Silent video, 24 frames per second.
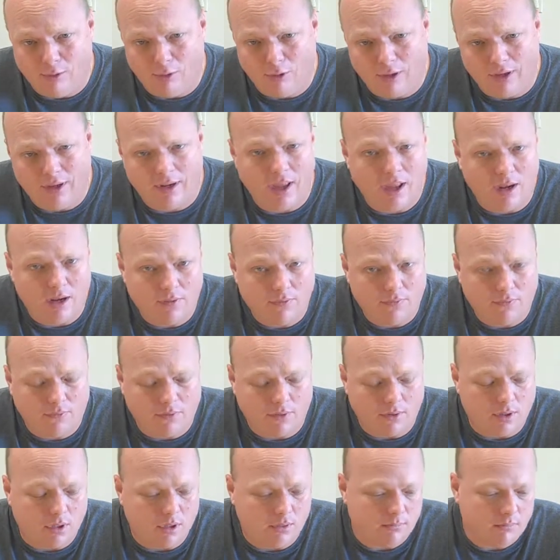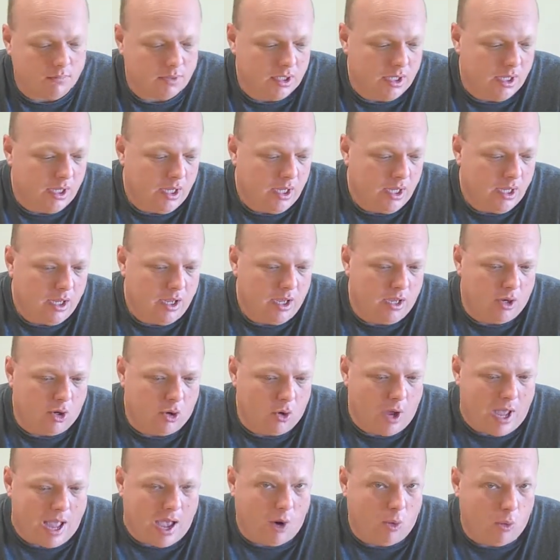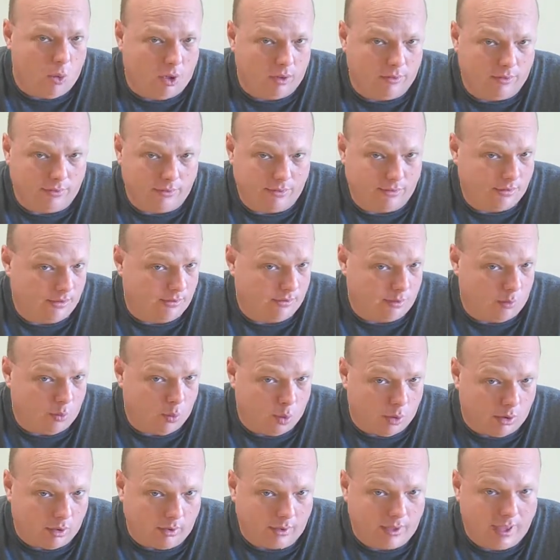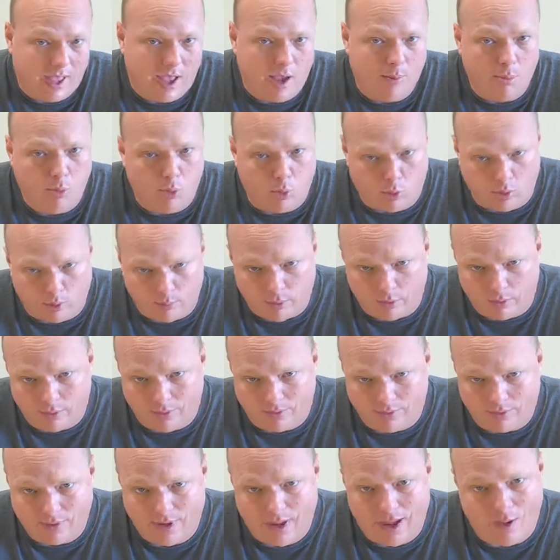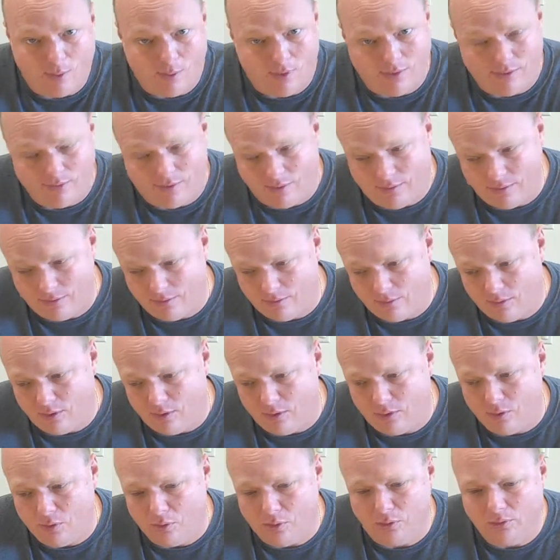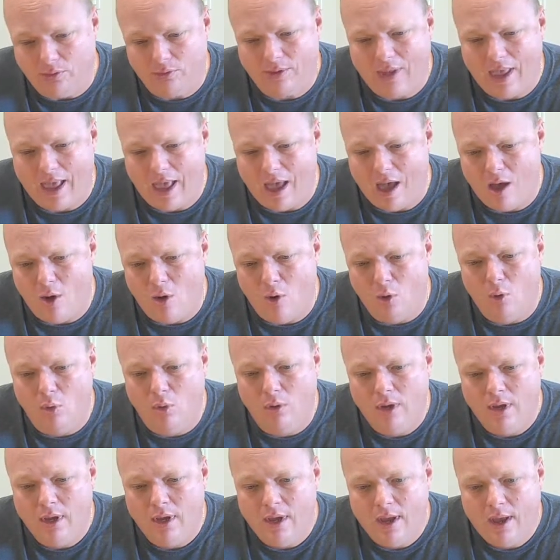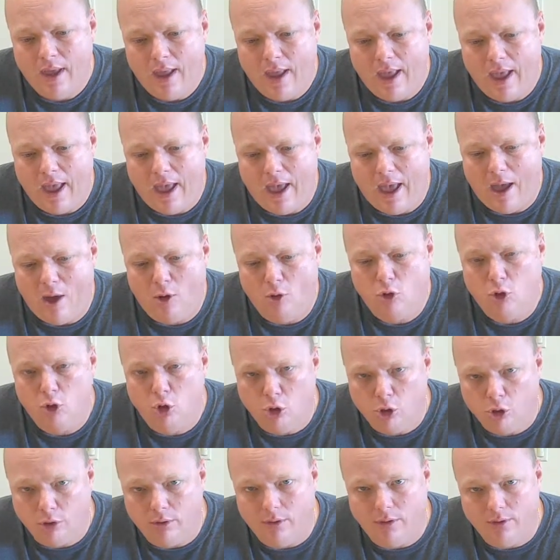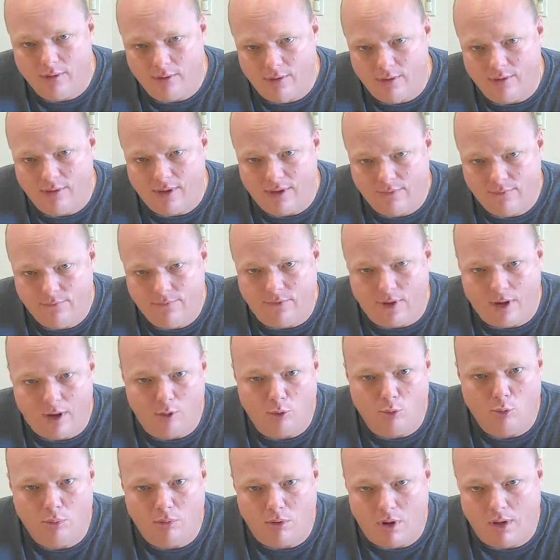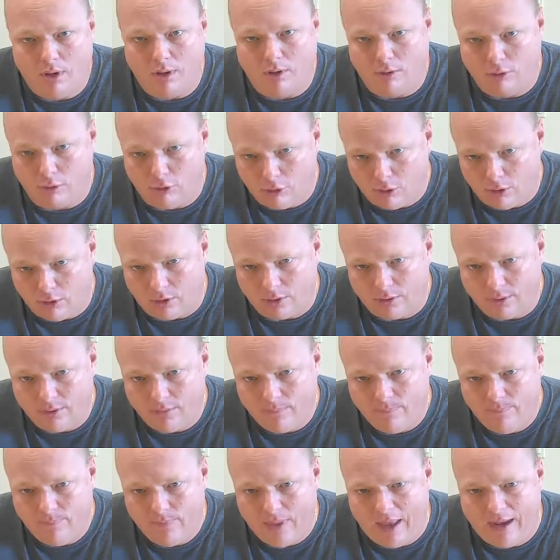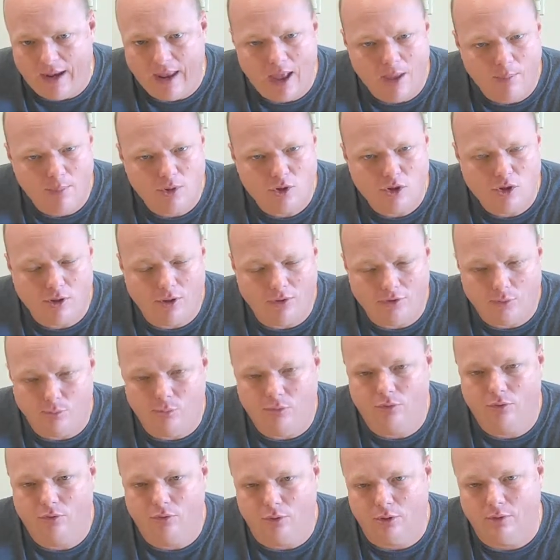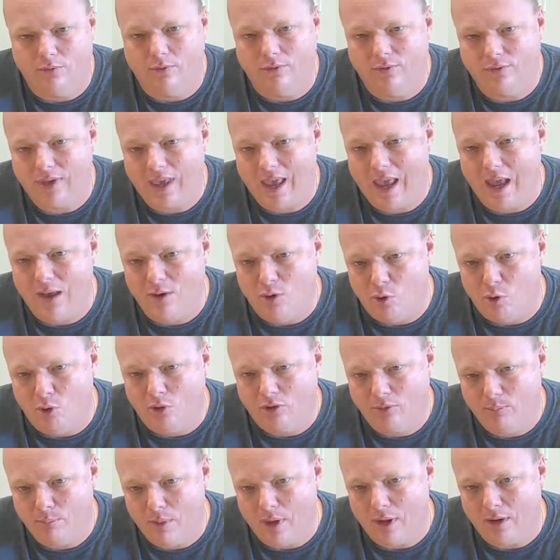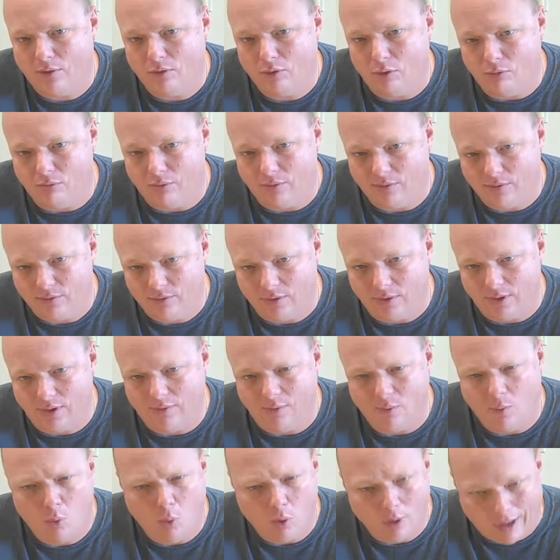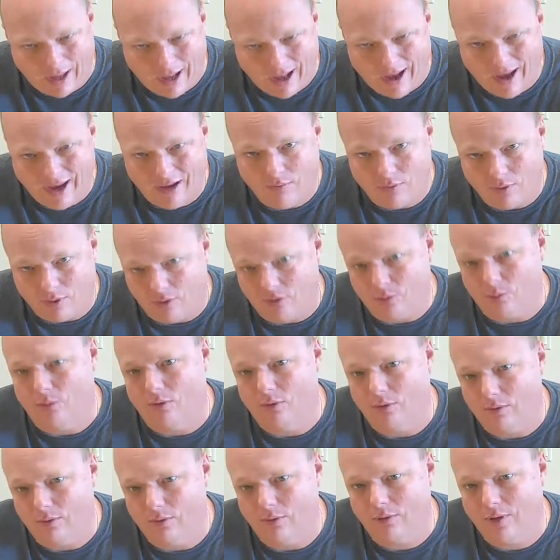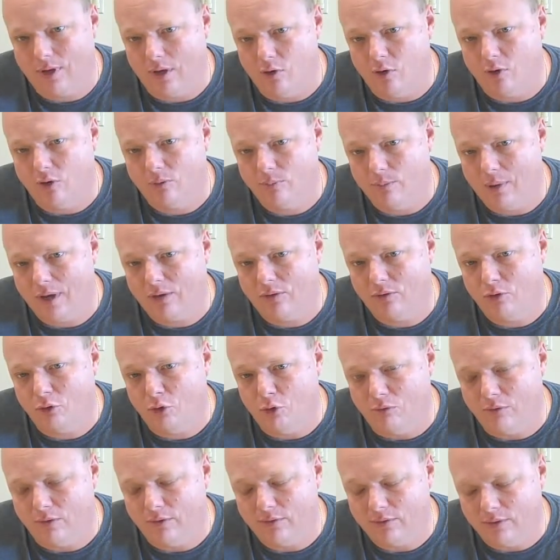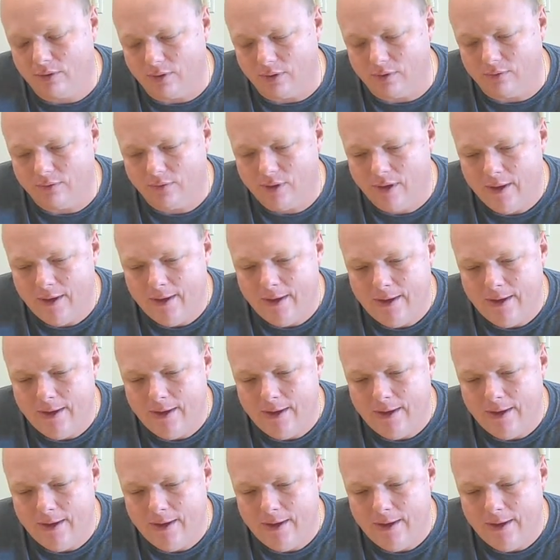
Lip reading: you're looking at it from how well does the system work, how portable is it, how easy is it to use, how good does that final product look, and how much customer service can you expect to receive, and what kind of customer service can you expect to receive,